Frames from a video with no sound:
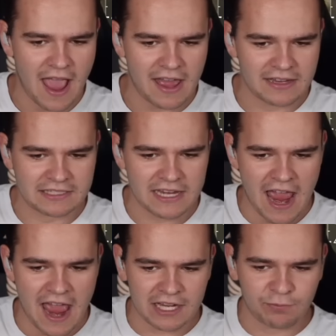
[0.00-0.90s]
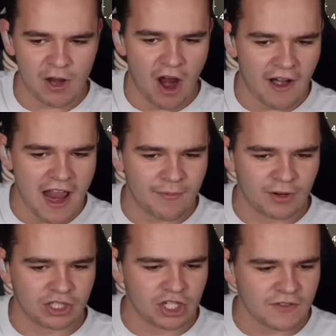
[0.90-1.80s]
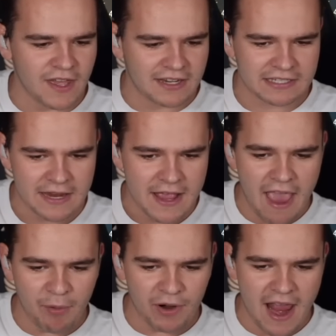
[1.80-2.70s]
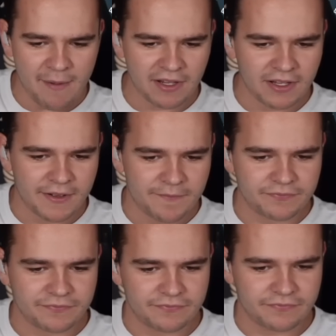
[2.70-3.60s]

Yes, we are able to do this! And we're able to...